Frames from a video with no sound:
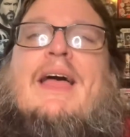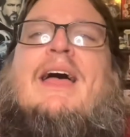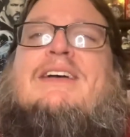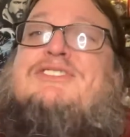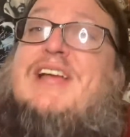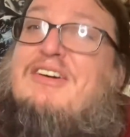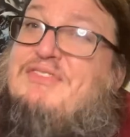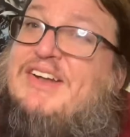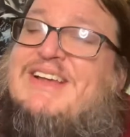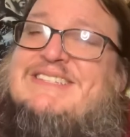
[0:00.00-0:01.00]
Shout
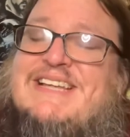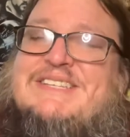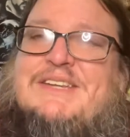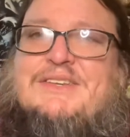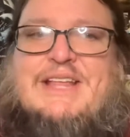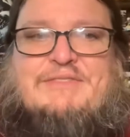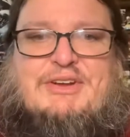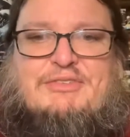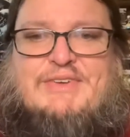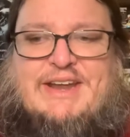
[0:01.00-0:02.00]
Factory has a tendency to do that. If
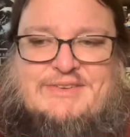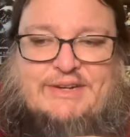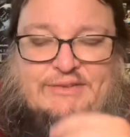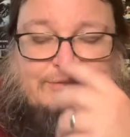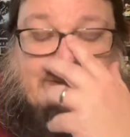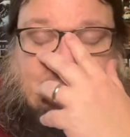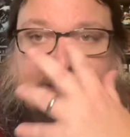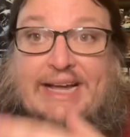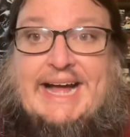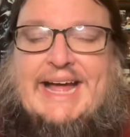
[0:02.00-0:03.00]
you're a fan of Shout Factory
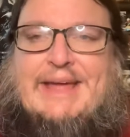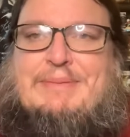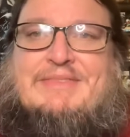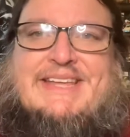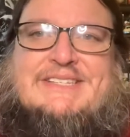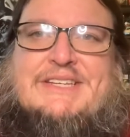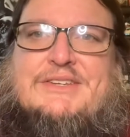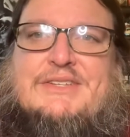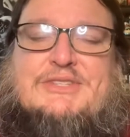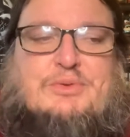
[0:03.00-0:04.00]
like I am, they have a tendency to
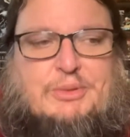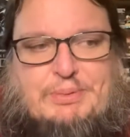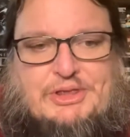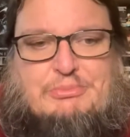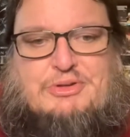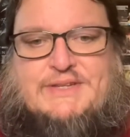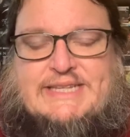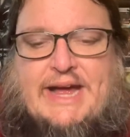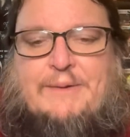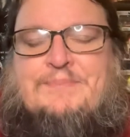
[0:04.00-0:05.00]
do this where they'll put the movies
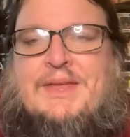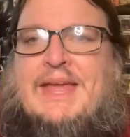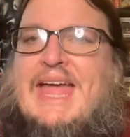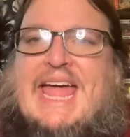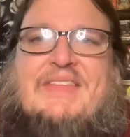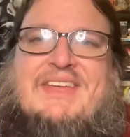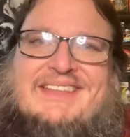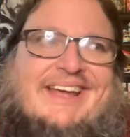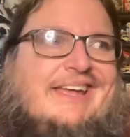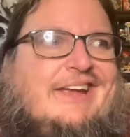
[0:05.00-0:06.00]
out. And then
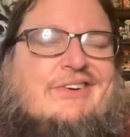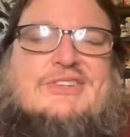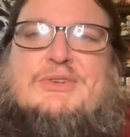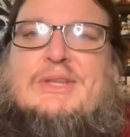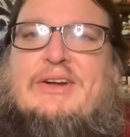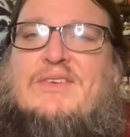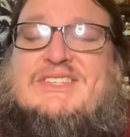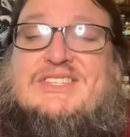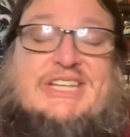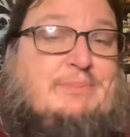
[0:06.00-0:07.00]
like a year or so later, all of
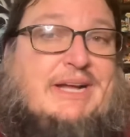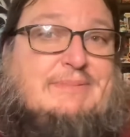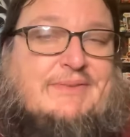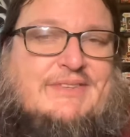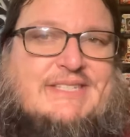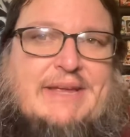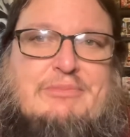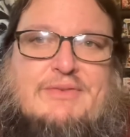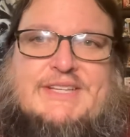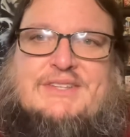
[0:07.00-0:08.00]
a sudden Steelbook comes out for the same
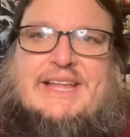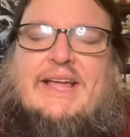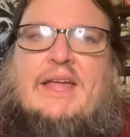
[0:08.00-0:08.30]
movie. So like